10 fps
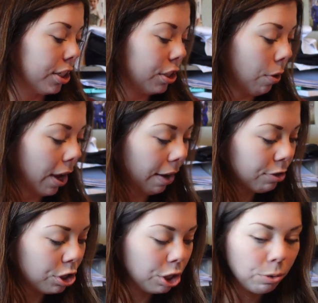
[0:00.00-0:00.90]
So I
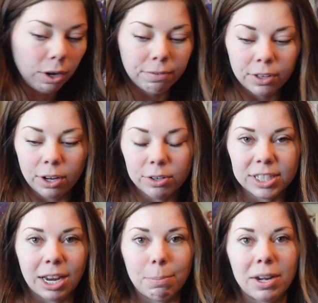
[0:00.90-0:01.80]
have two of those
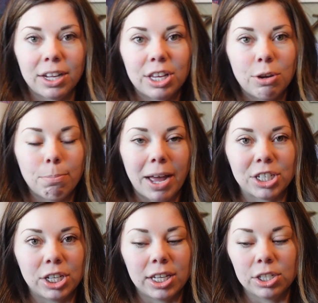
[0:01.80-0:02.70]
and I made a cute
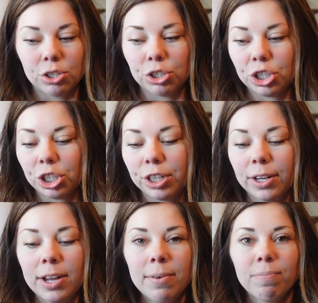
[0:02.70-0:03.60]
matching Easter shirt.
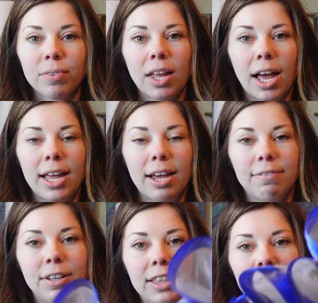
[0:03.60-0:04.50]
I
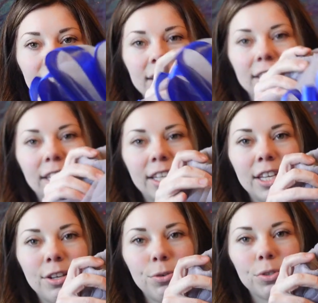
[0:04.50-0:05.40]
have this
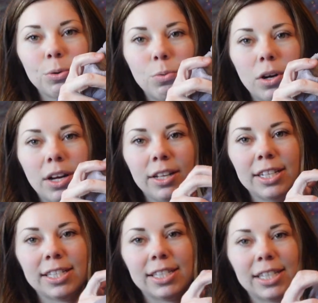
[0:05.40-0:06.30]
cute one.
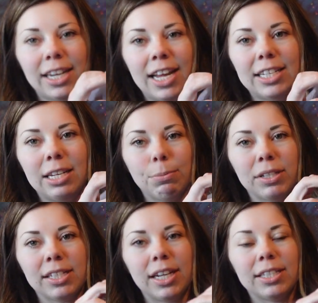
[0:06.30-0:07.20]
This is an 18
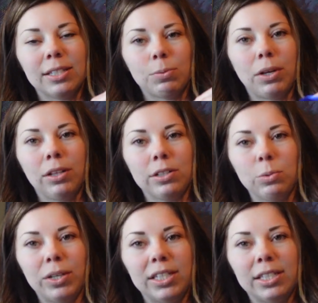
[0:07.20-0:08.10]
month size. That's why it looks
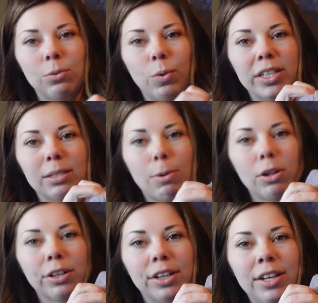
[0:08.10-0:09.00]
so way
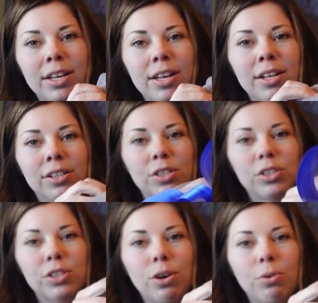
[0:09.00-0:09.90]
smaller.
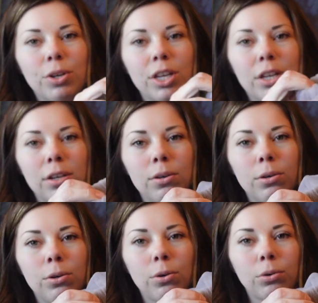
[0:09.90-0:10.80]
So
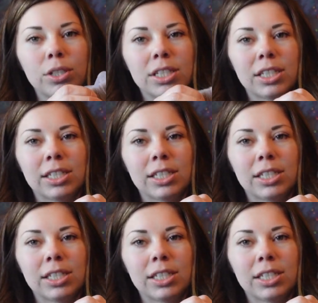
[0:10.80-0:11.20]
cute.